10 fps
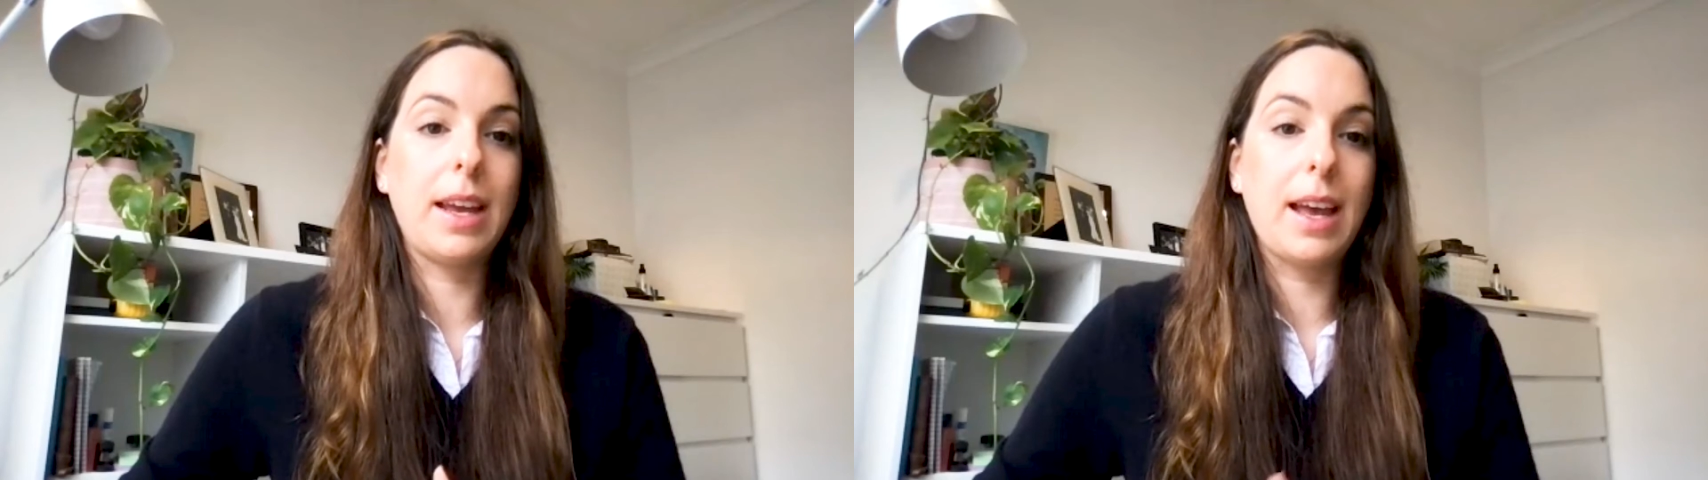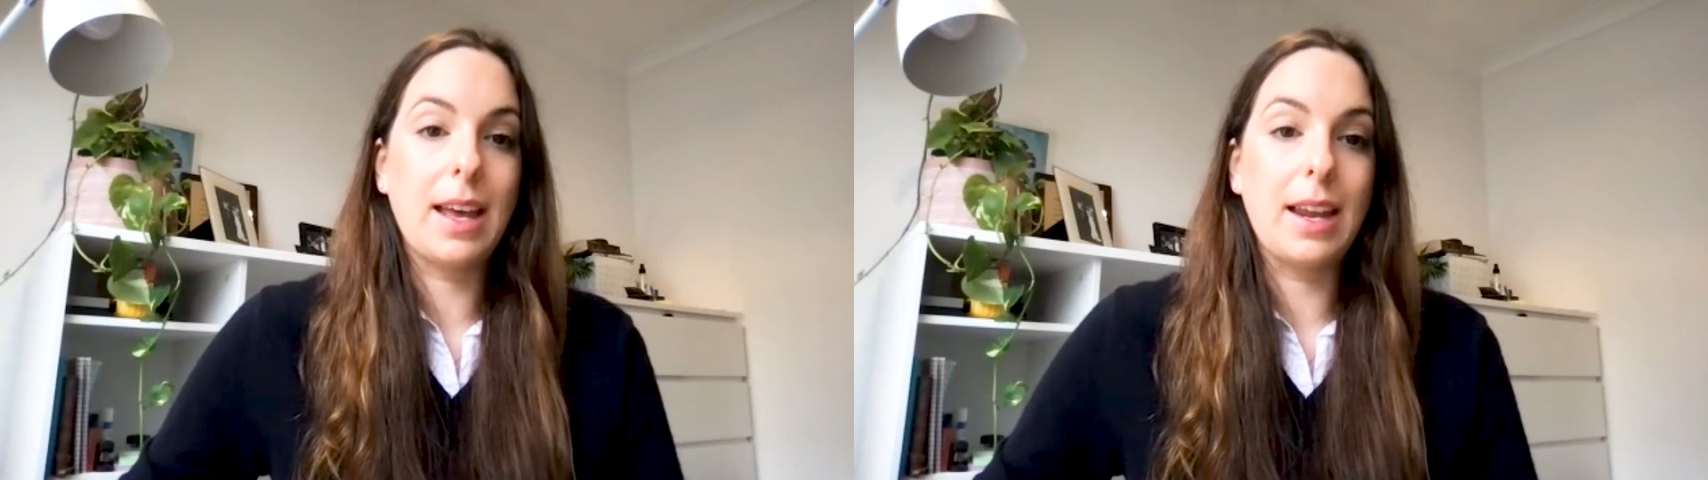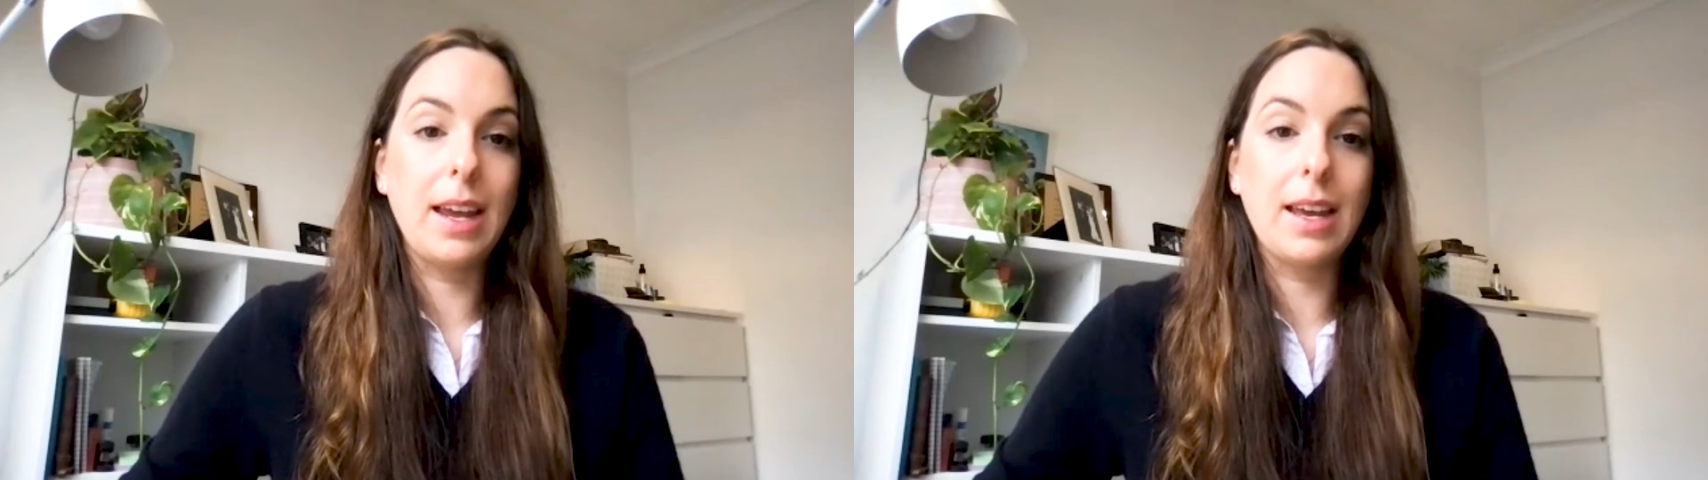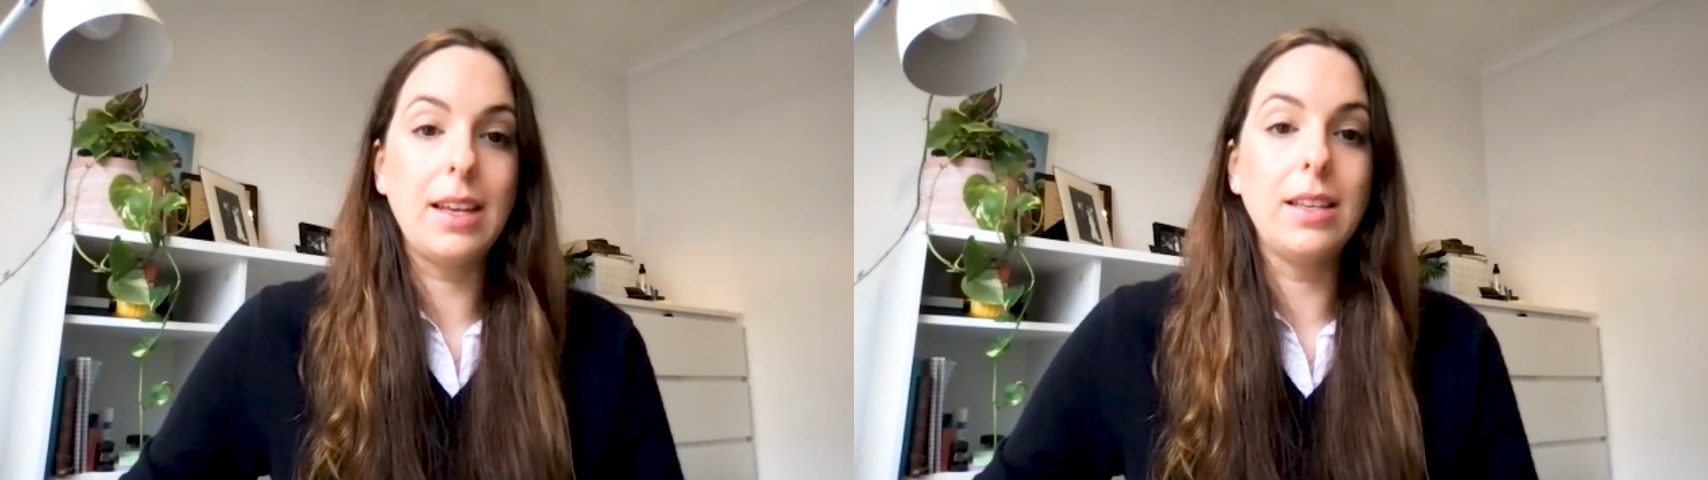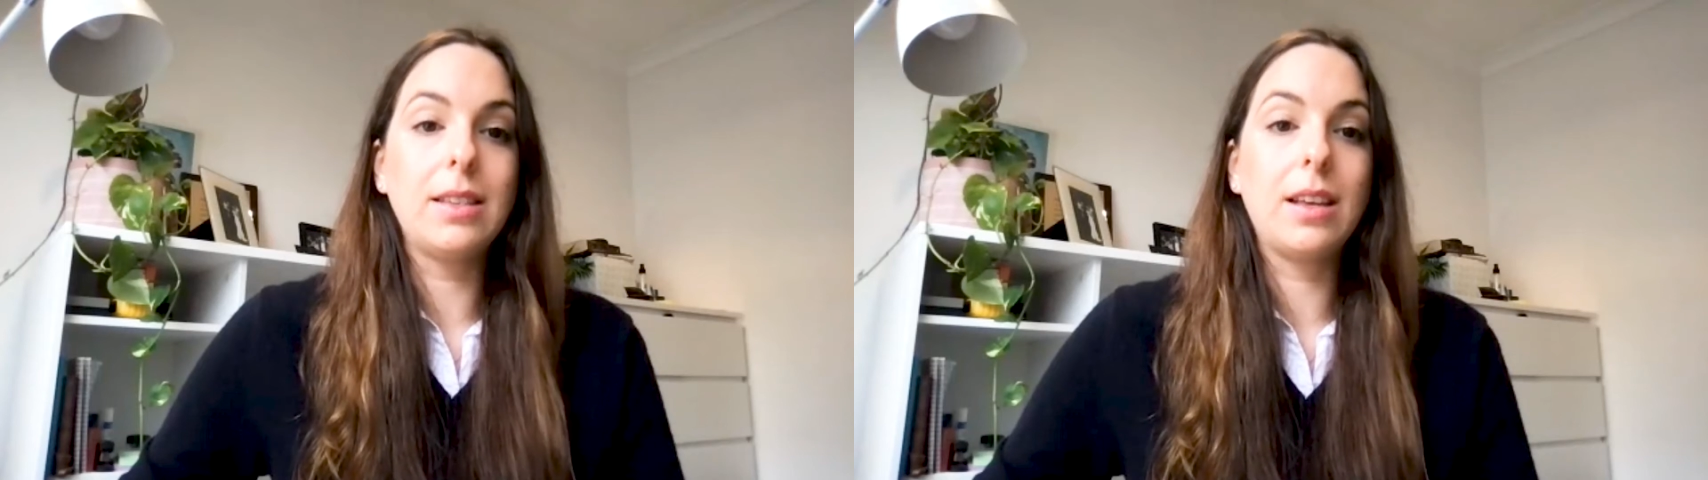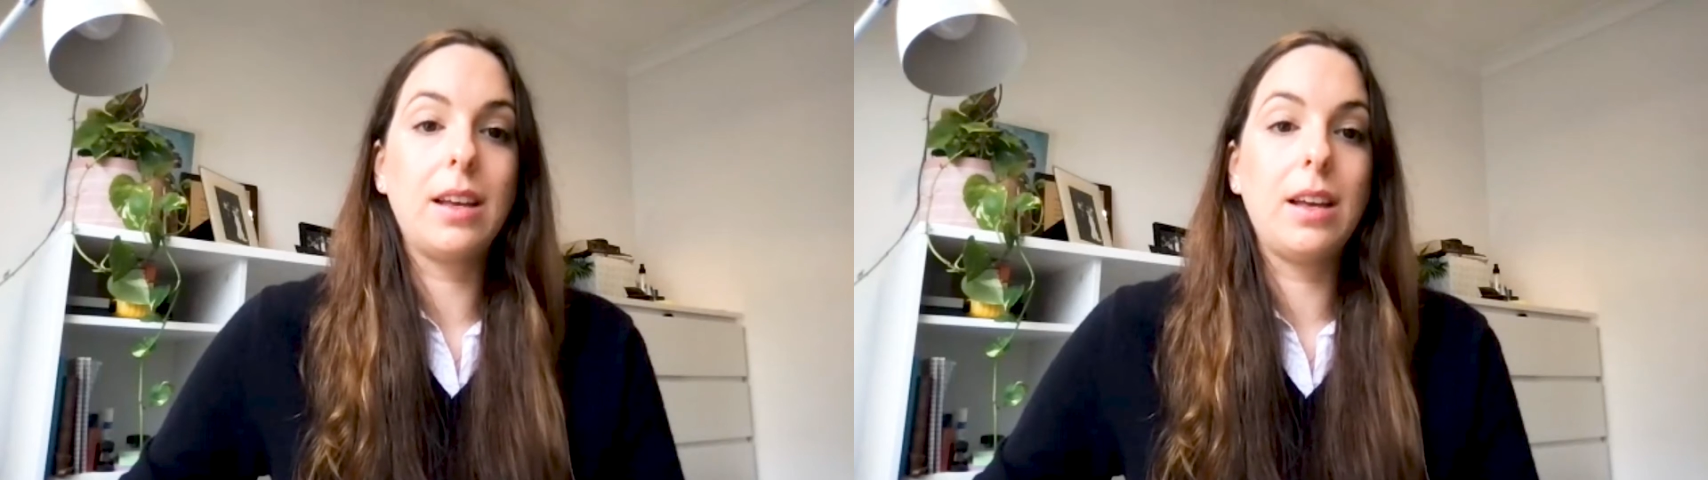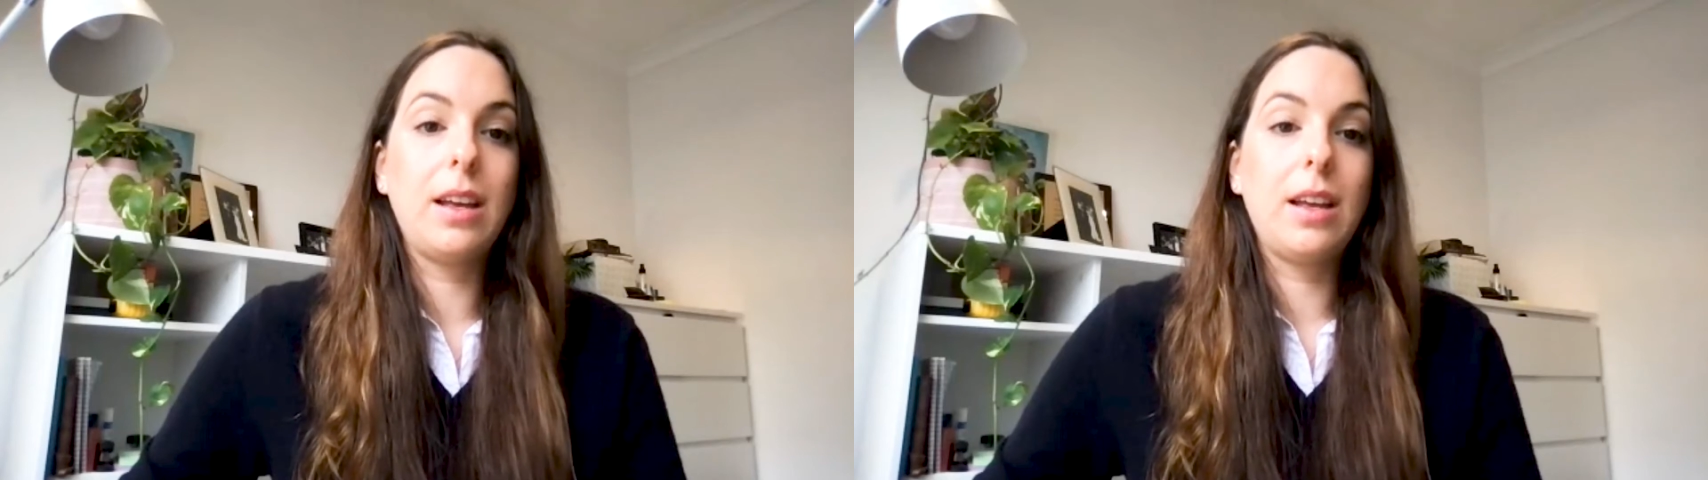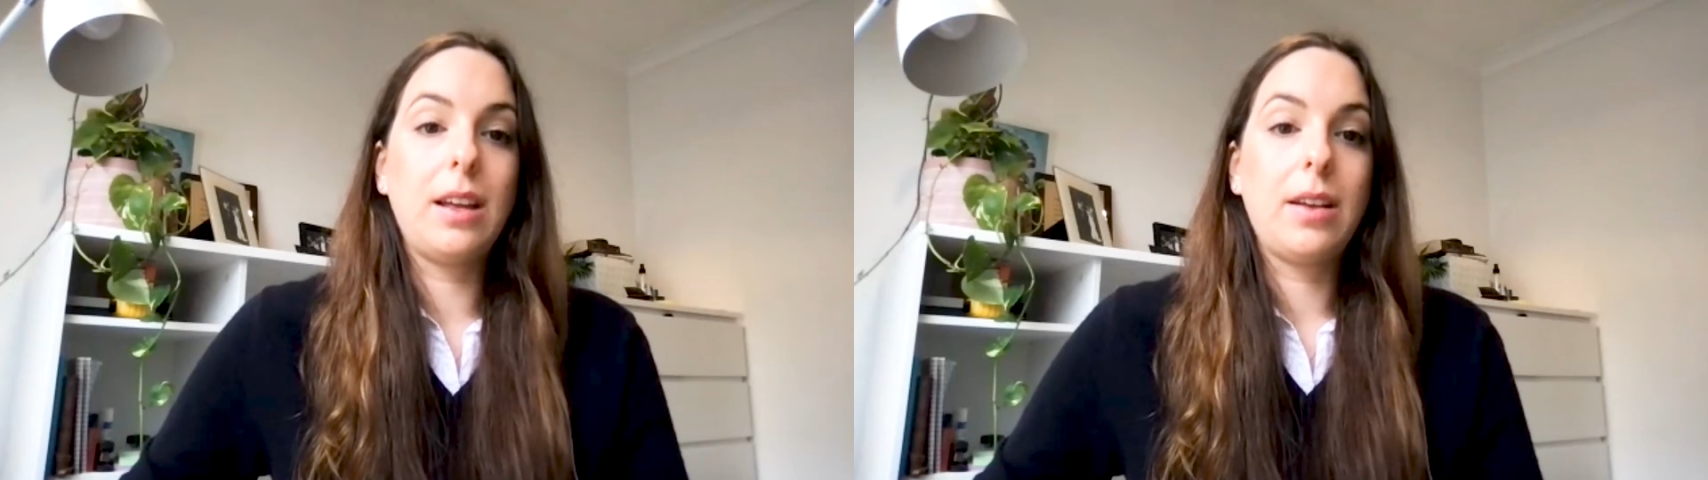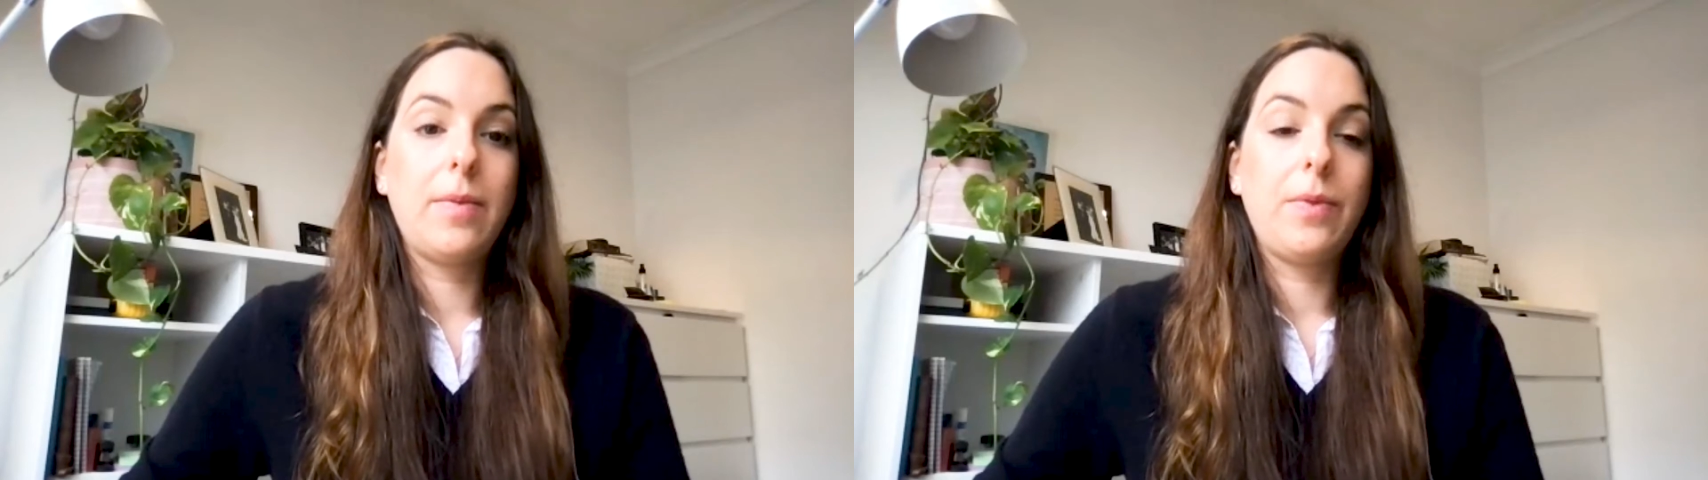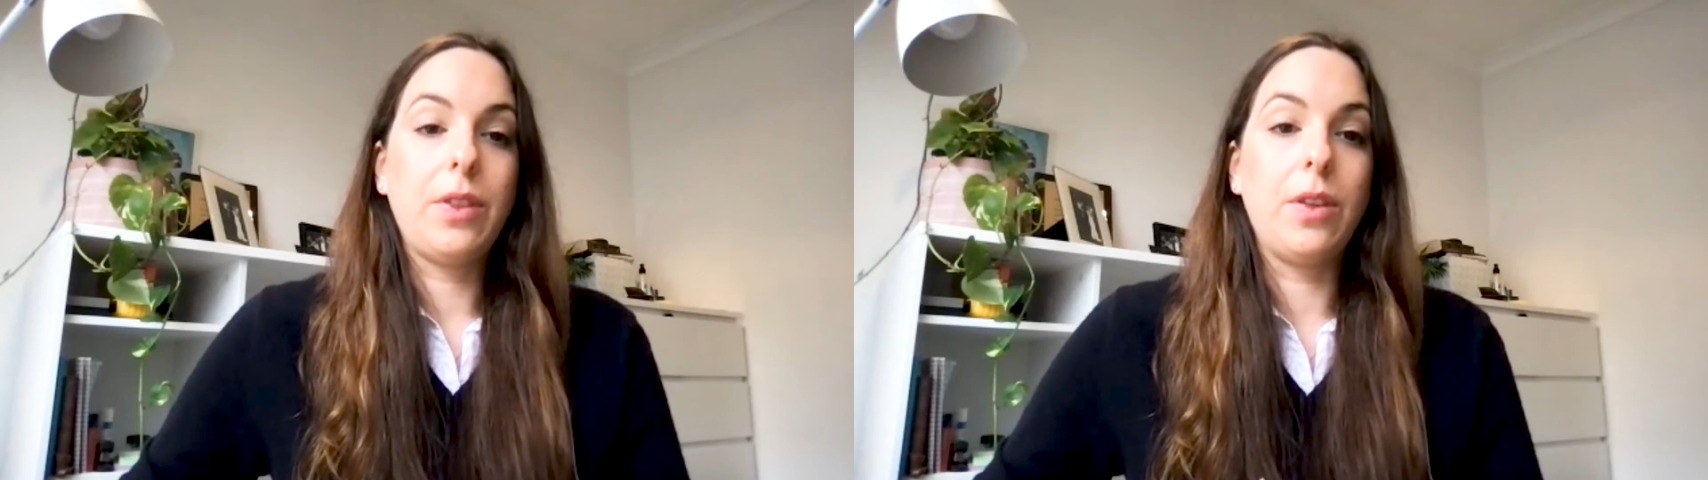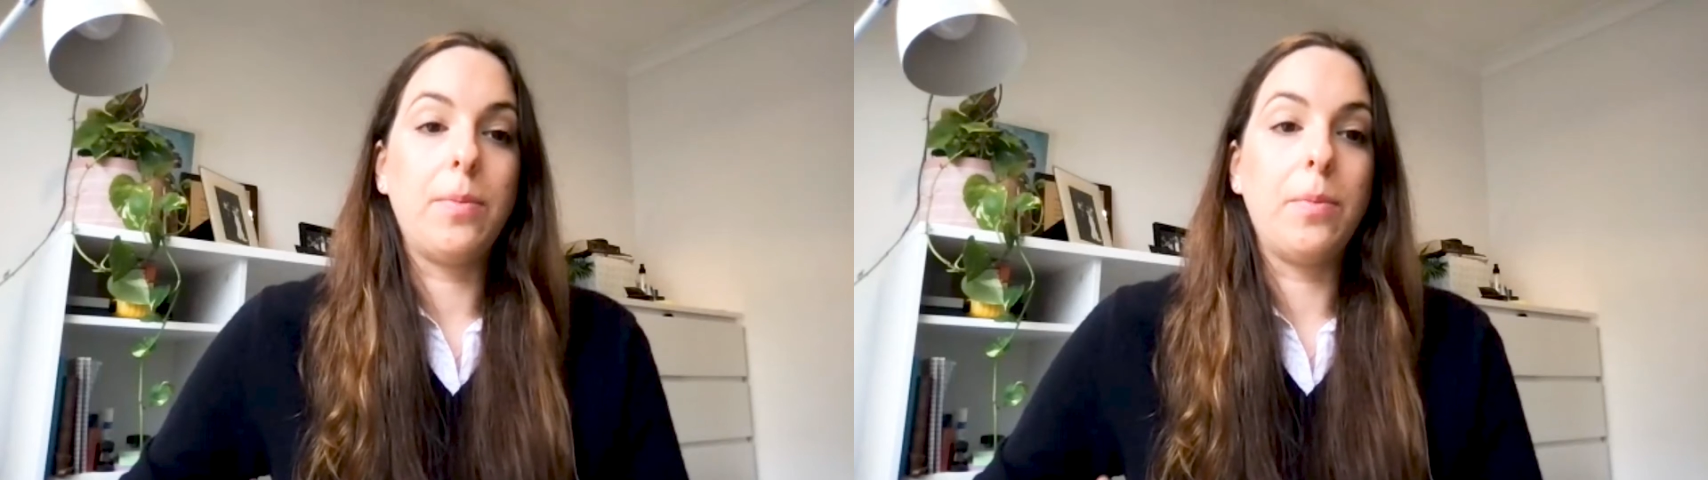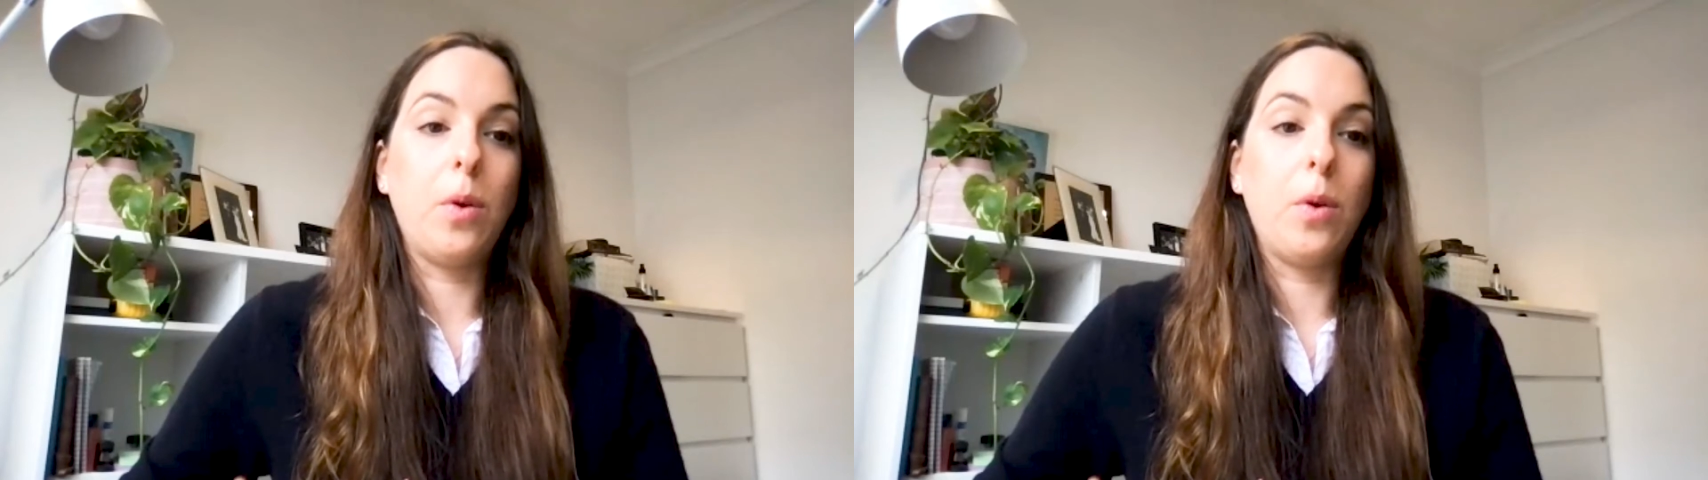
a headache is, the more